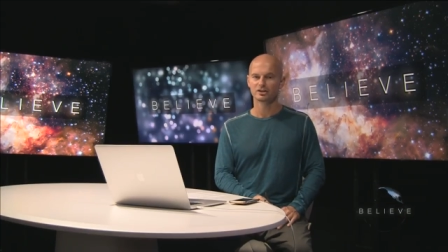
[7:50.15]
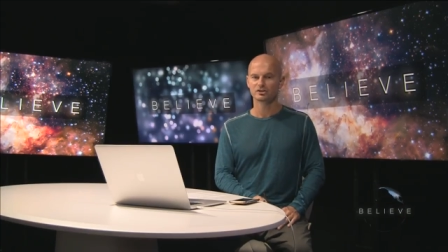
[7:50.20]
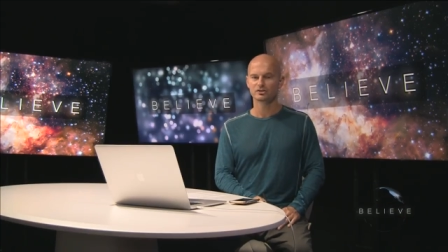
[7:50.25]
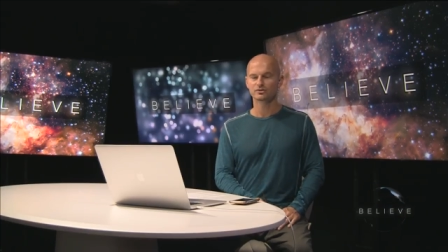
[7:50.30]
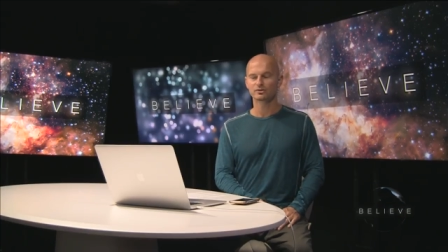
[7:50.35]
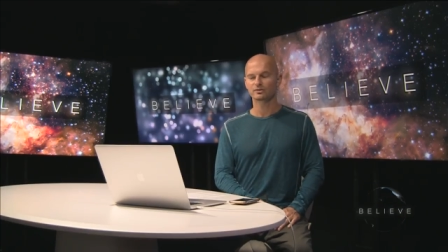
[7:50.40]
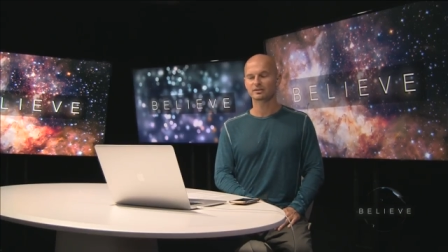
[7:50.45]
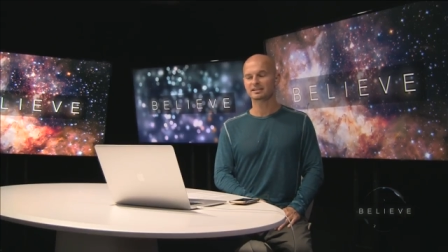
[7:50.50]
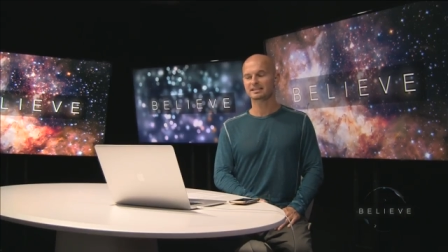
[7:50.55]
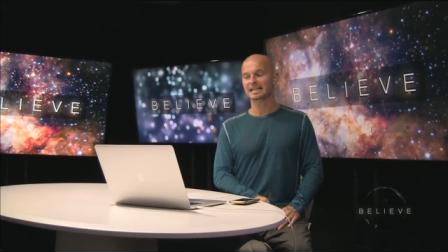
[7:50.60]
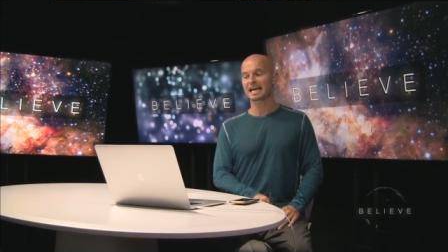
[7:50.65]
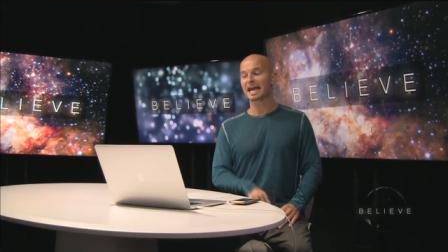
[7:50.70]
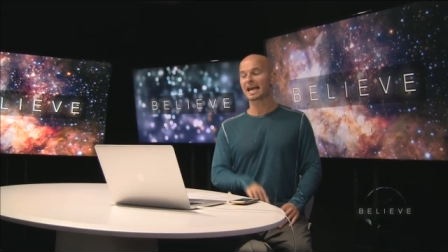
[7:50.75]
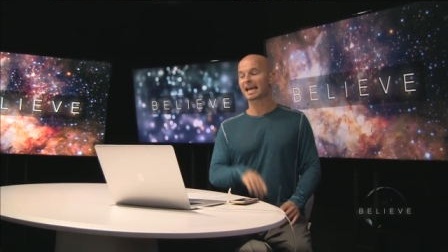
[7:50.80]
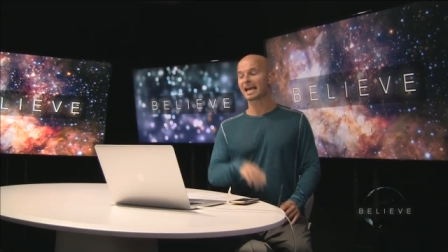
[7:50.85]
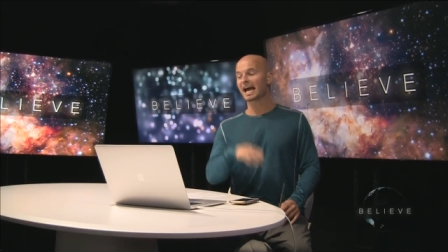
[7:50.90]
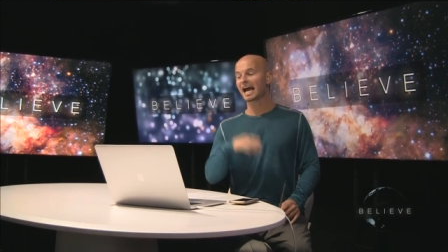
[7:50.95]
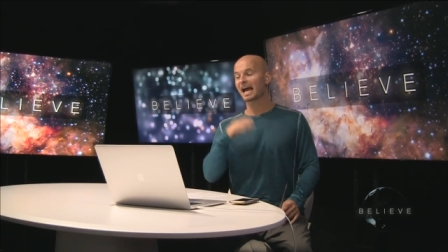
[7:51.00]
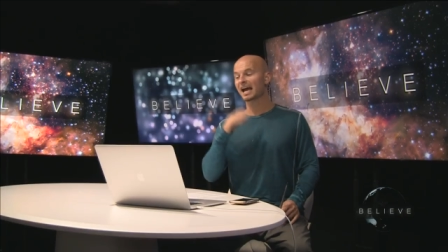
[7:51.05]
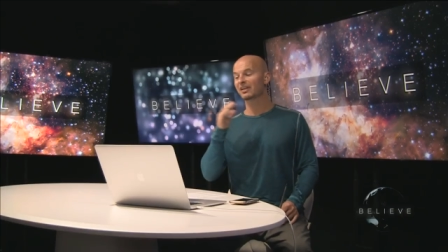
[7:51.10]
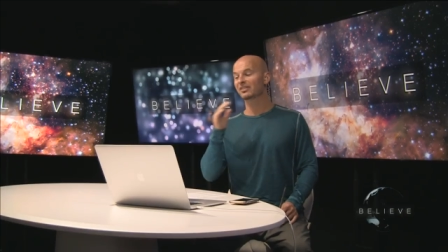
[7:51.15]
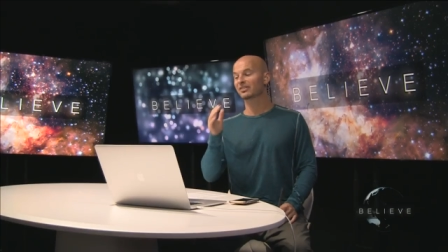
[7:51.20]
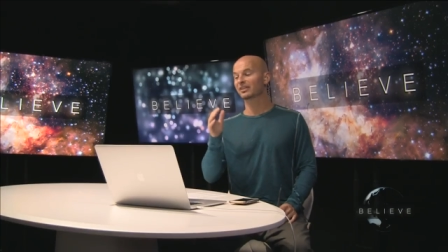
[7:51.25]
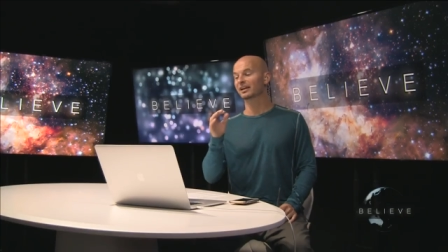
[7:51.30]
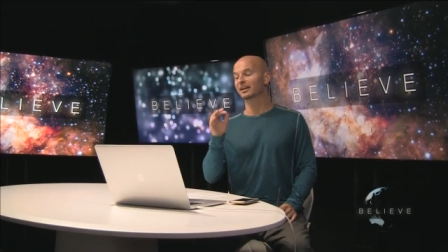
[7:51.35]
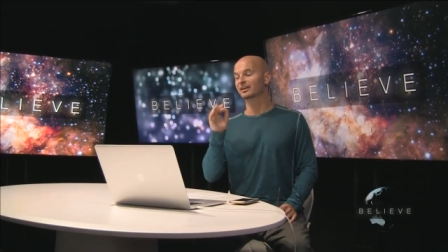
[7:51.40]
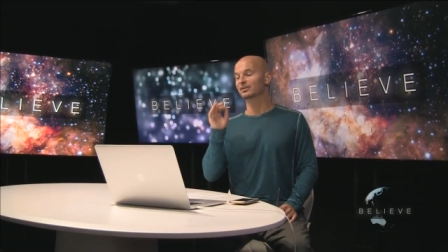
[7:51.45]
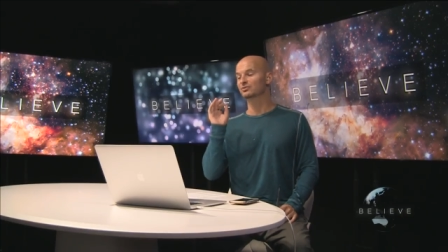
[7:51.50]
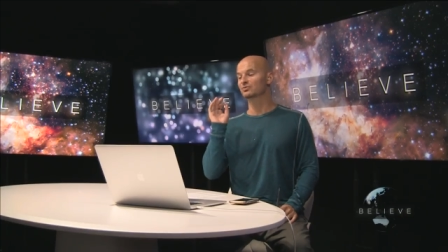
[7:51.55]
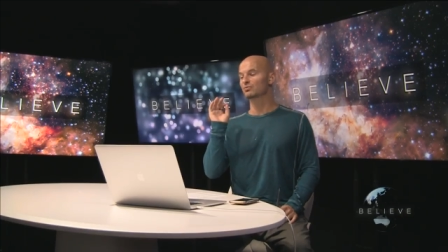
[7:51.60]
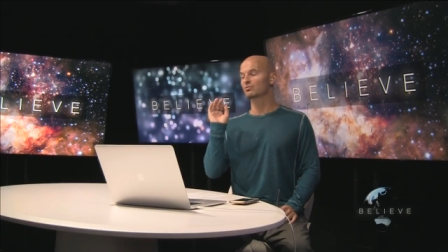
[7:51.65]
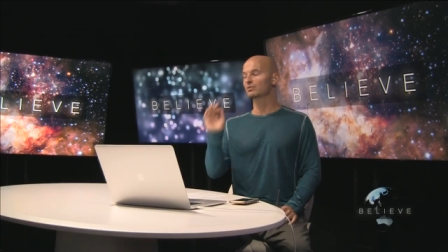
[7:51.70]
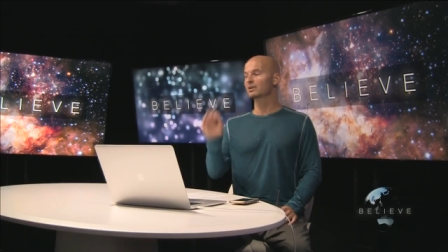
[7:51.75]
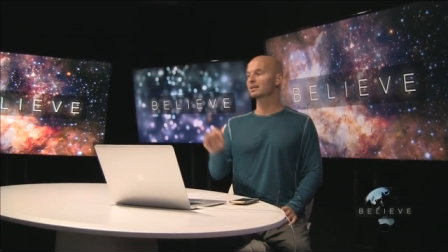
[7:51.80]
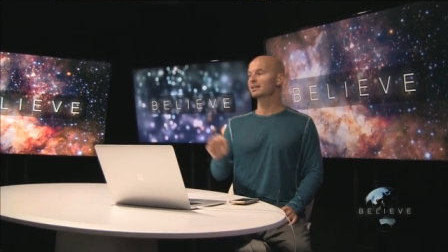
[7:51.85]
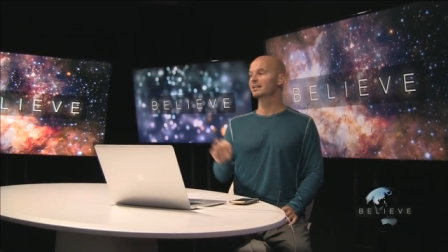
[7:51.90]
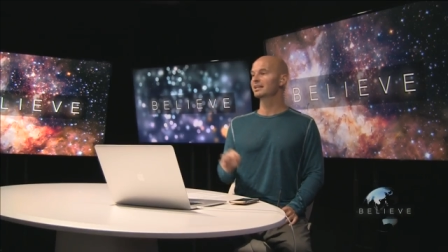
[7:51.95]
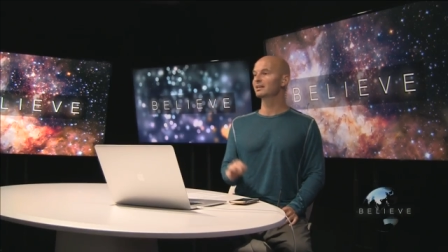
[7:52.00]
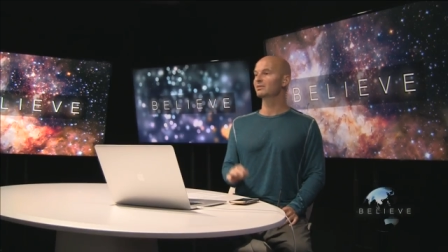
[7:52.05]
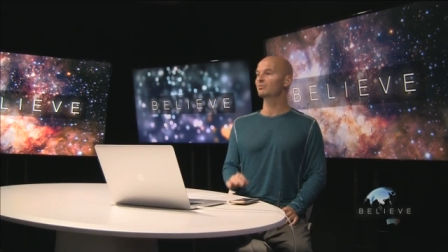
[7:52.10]
So this AI thing is
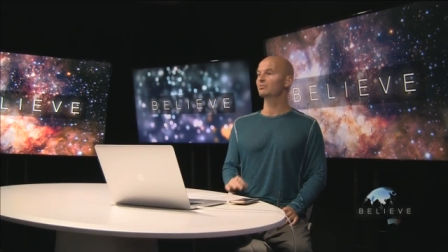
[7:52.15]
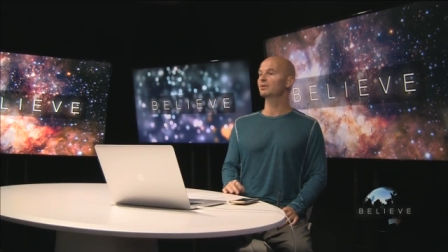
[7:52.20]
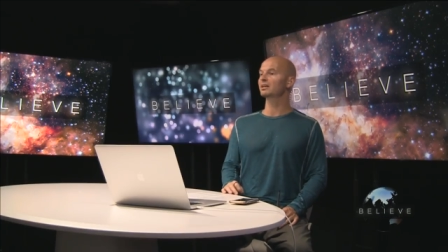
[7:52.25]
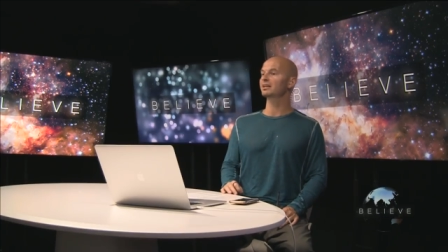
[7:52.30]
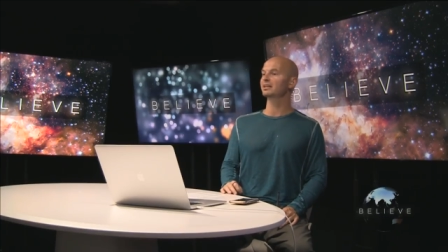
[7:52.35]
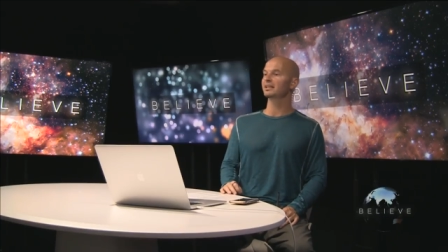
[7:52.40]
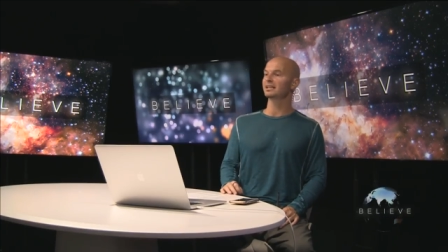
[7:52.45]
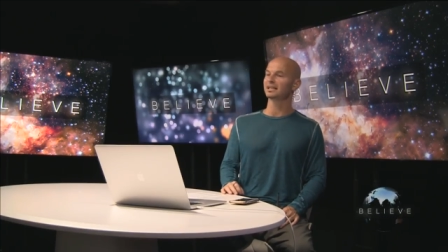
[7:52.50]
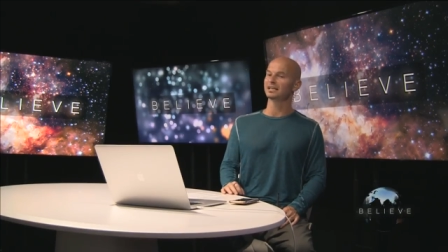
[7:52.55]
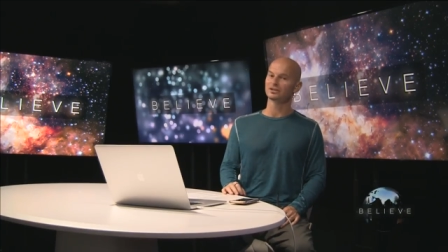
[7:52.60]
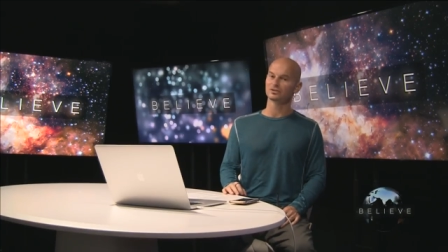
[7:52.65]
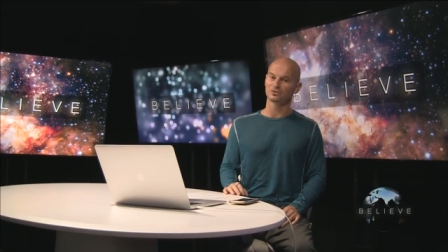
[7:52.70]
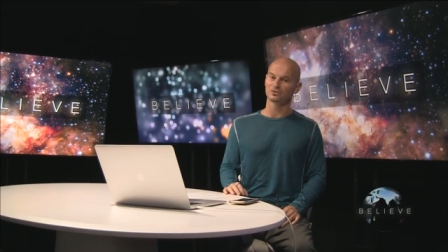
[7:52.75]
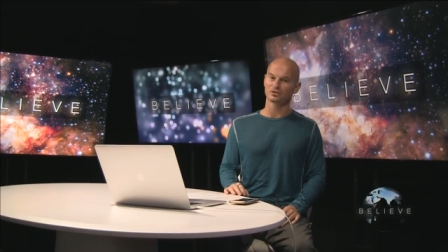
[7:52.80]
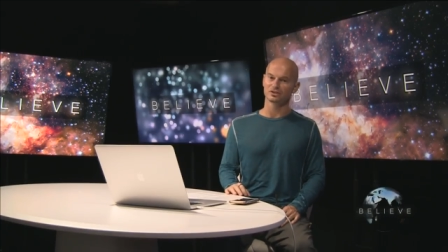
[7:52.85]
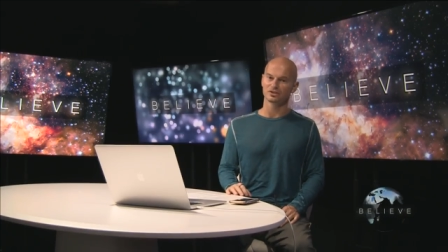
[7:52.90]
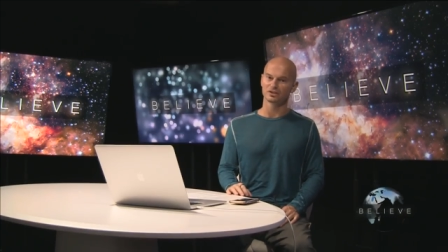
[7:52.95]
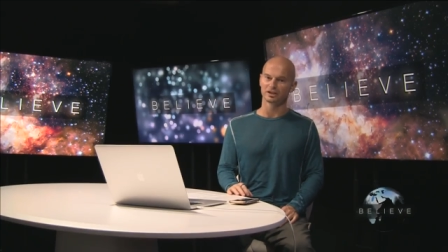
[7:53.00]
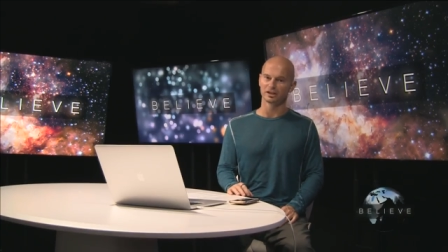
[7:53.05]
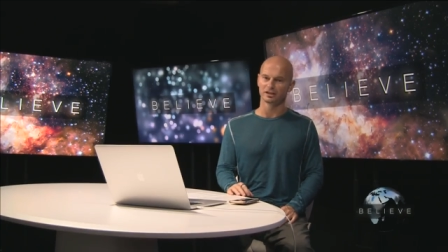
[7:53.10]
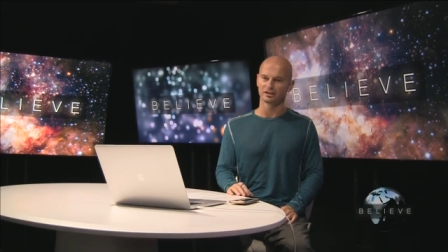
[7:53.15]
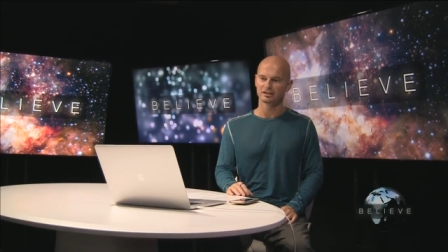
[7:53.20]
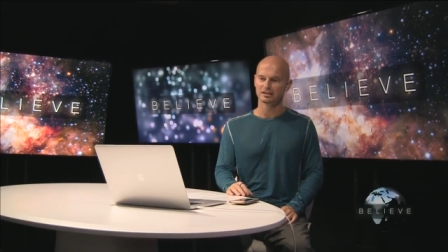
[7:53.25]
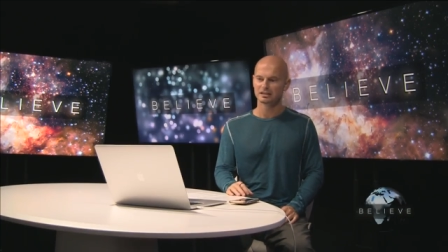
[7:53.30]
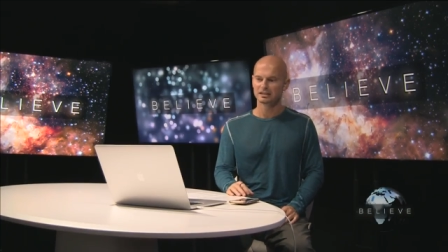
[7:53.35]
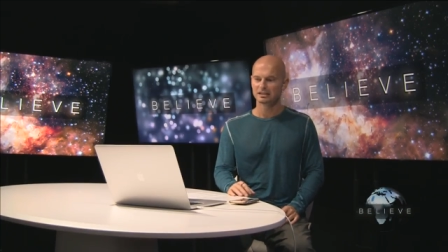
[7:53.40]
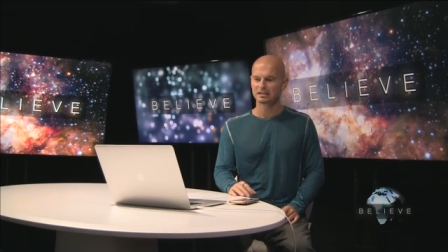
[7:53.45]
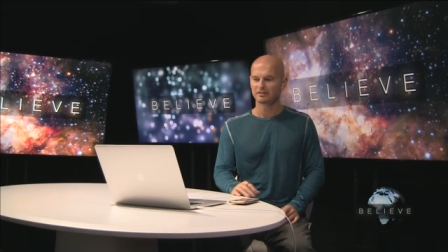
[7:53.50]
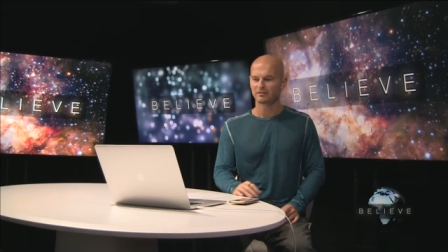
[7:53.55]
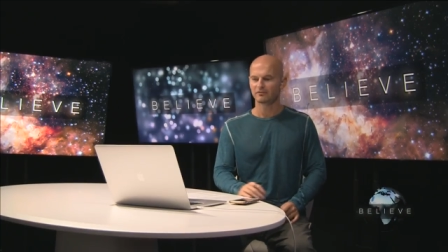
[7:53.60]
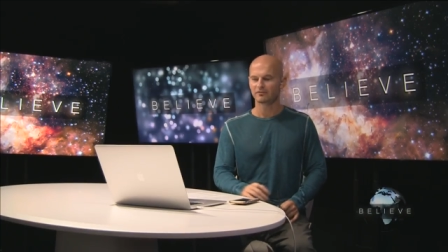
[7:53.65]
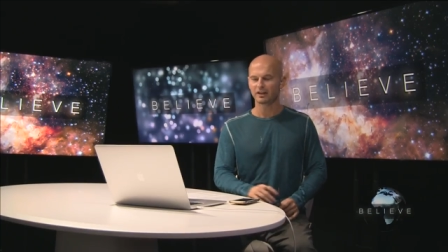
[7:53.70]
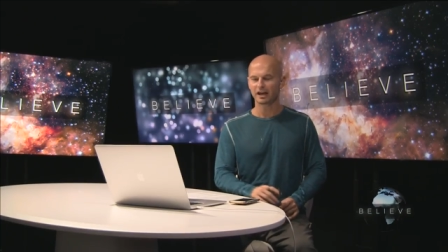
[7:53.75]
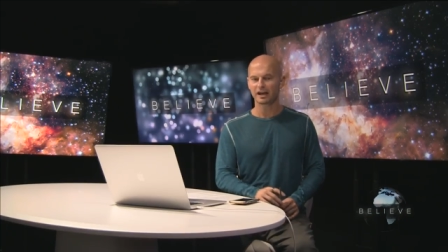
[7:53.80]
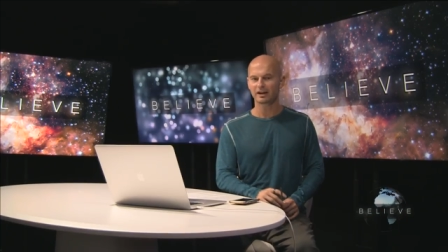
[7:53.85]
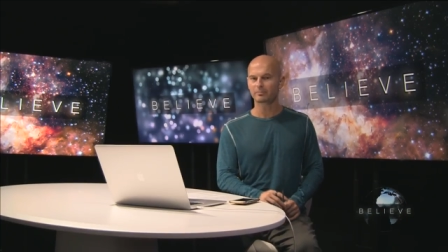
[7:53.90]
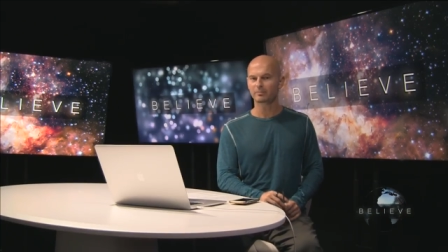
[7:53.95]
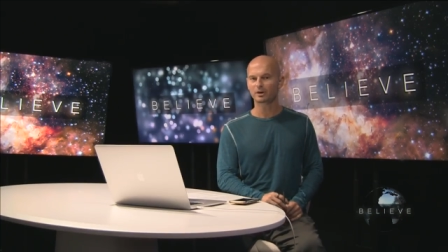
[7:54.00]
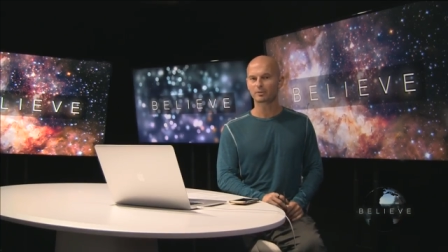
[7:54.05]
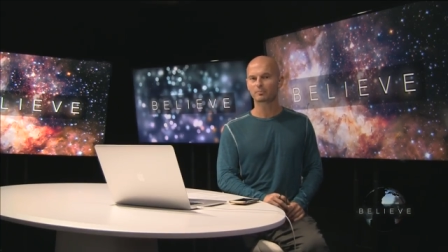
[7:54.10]
really, really interesting.
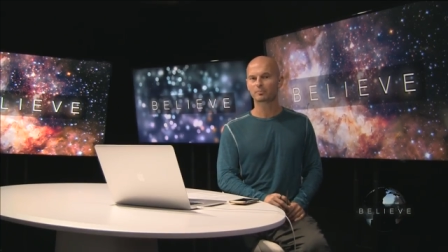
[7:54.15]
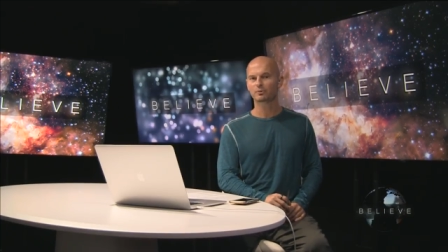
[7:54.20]
Vladimir